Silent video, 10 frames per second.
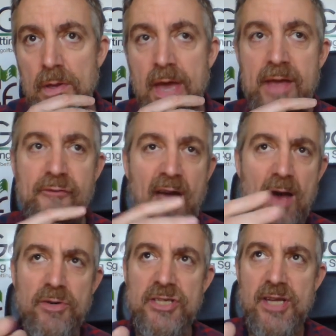He
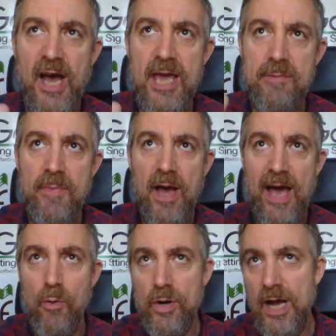found his game
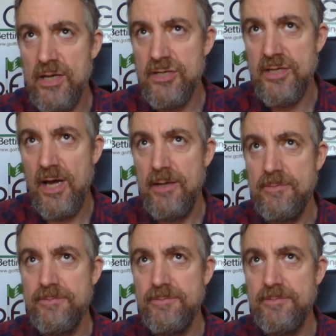at Augusta.